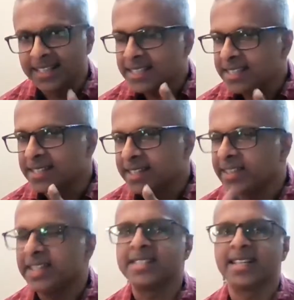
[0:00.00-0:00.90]
This is the
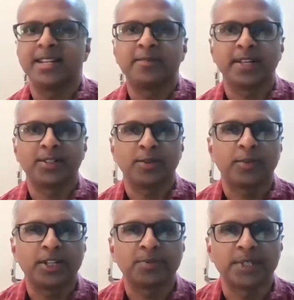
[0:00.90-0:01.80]
real significance
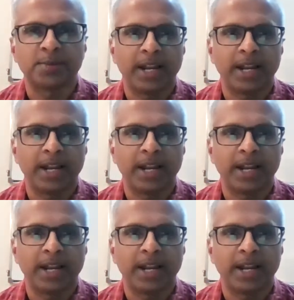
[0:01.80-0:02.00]
of Christmas,